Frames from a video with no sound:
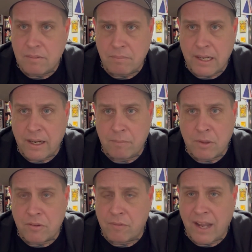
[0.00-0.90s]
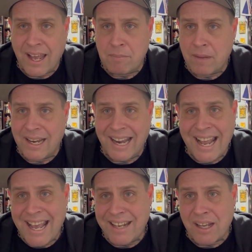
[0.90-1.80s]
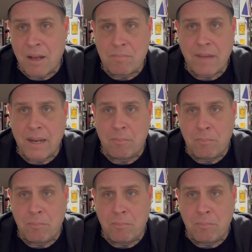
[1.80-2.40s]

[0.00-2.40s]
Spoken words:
Man, I must have had my head up my